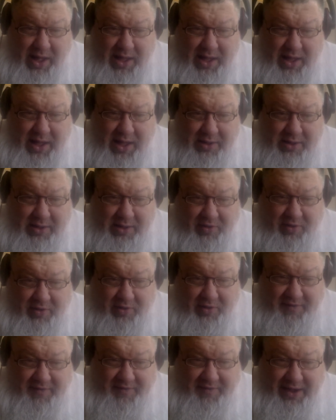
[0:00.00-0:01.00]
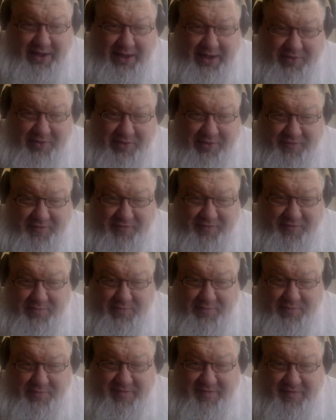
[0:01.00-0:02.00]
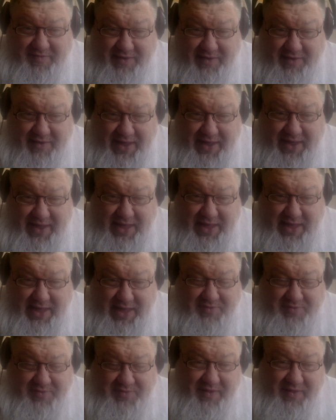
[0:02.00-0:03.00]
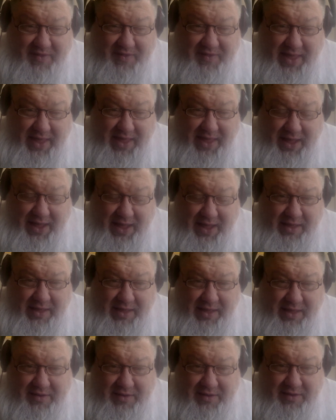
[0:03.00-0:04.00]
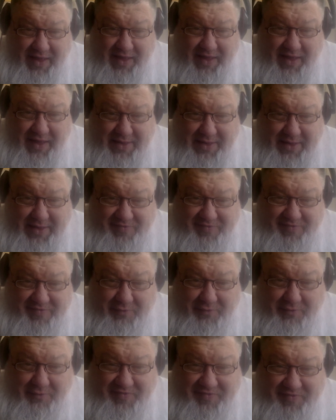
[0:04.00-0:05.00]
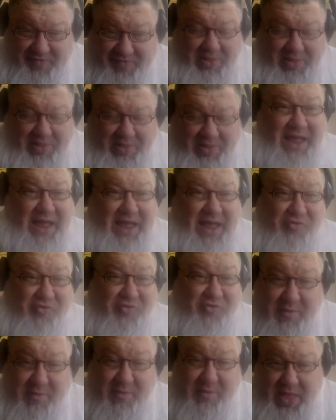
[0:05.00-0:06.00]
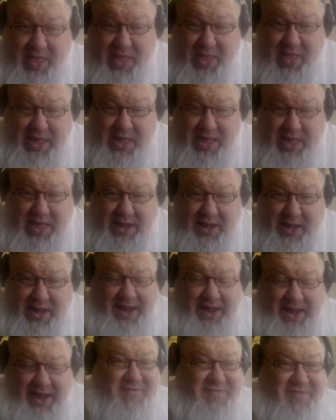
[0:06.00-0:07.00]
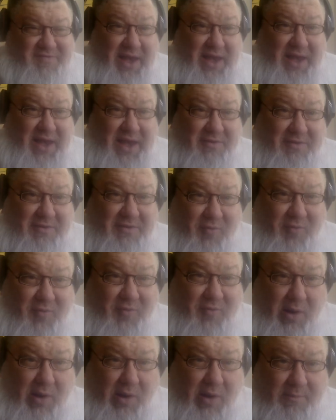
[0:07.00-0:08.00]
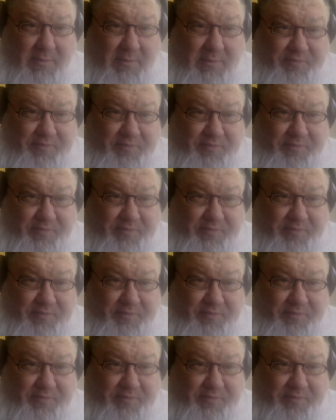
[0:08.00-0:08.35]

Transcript: I worked in a lot of other films and TV. He was in the Tom Hanks movie Splash in 1984.